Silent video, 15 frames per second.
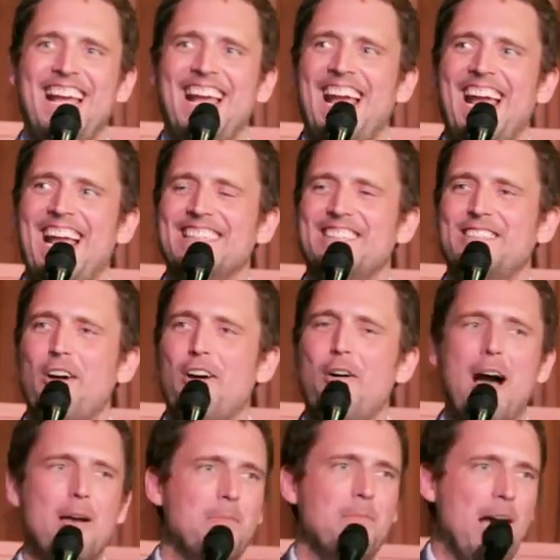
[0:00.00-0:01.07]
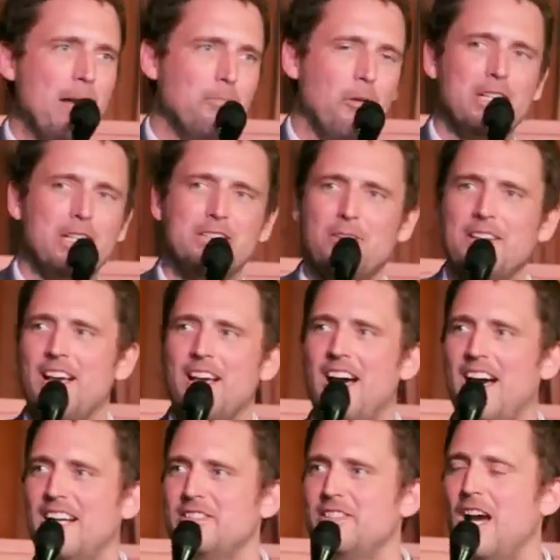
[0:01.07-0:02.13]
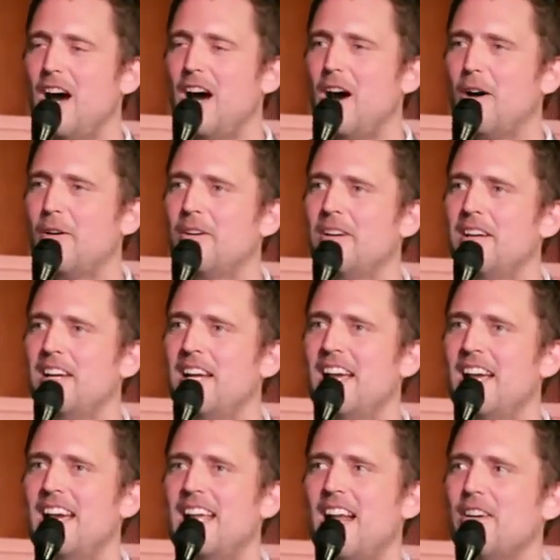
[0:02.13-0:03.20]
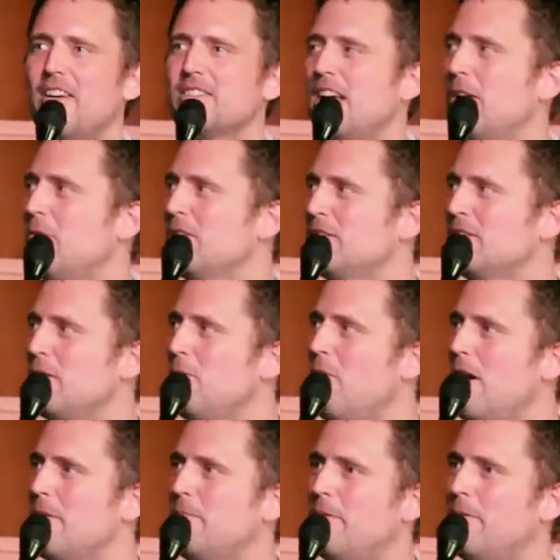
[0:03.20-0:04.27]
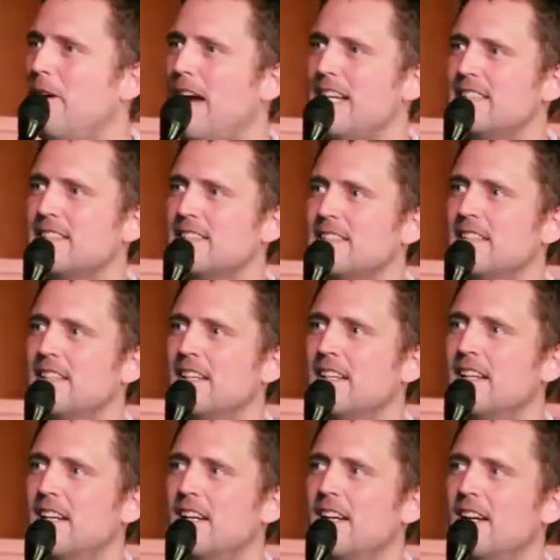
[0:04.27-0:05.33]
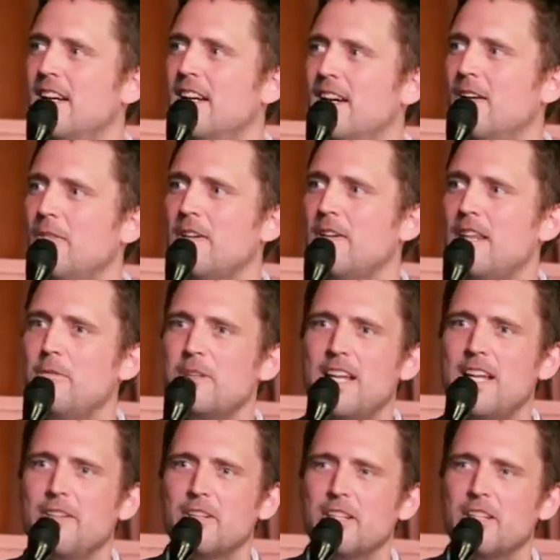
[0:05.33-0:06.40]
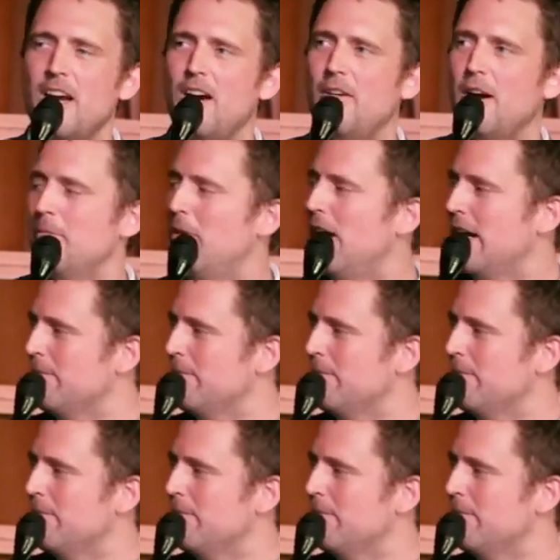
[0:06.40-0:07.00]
and so I'm, I'm boys with uh, Joe, and I was like, what's the one place where they would never go? I'm like,